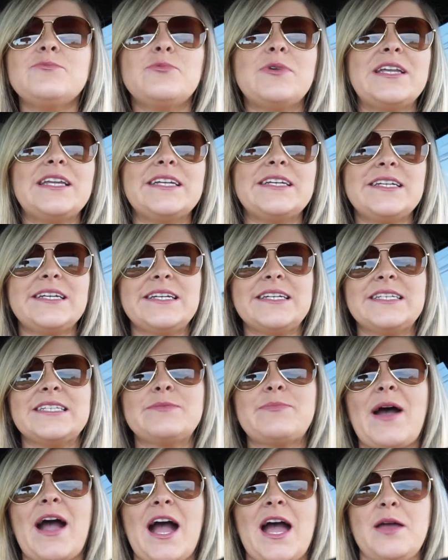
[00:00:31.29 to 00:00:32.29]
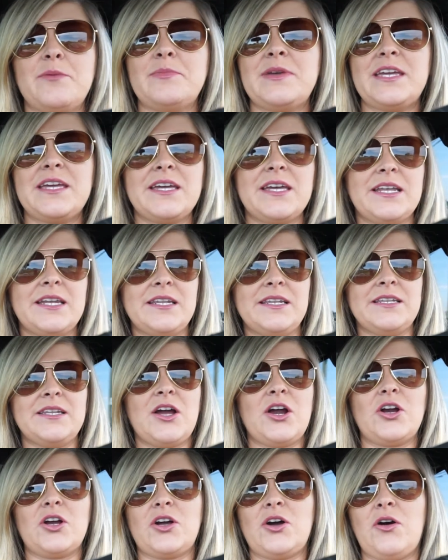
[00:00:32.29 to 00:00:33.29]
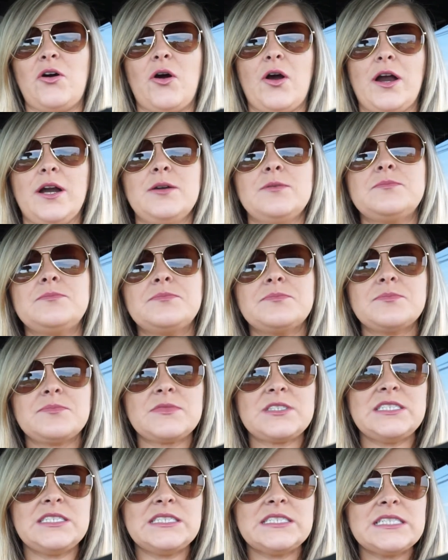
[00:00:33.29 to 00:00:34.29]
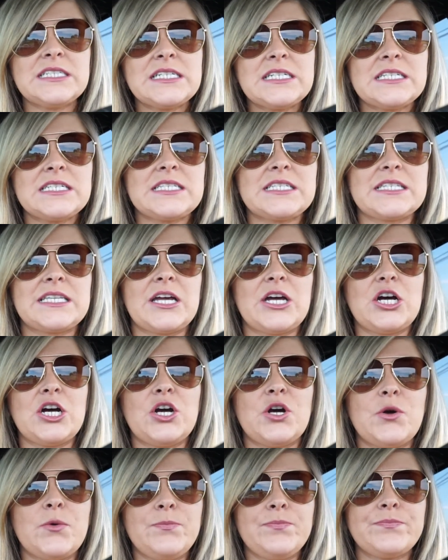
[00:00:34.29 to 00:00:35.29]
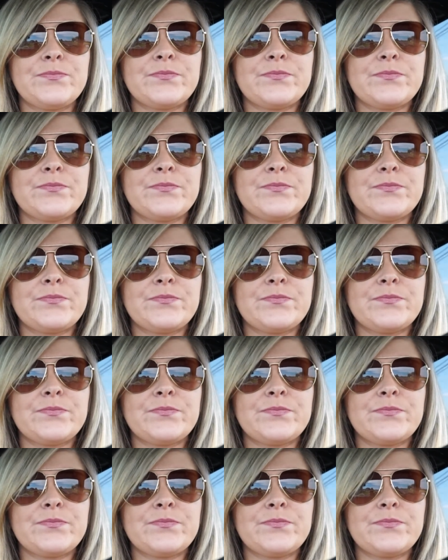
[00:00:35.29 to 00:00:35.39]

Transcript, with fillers: Whitney is behind me in her car. So